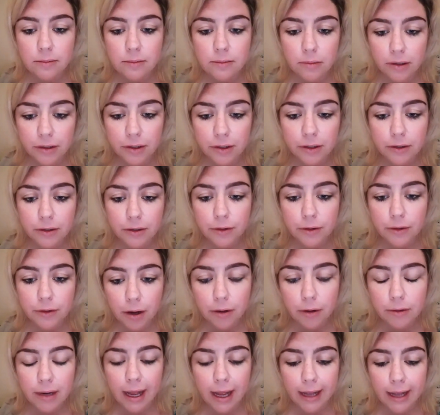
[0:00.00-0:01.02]
mother,
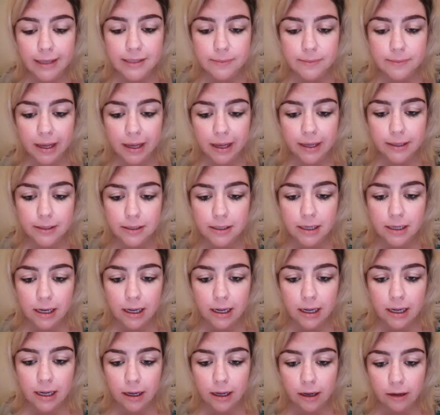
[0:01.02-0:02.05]
crone aspect
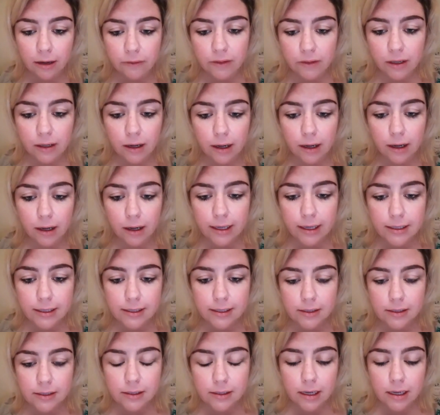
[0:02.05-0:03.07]
of the
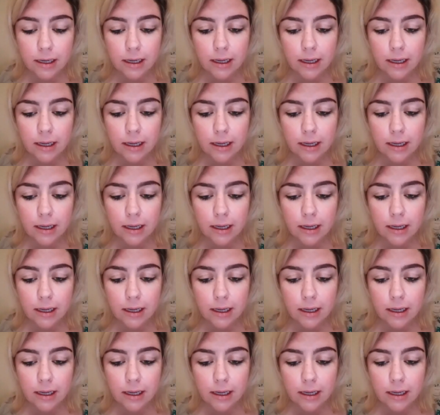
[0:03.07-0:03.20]
goddess,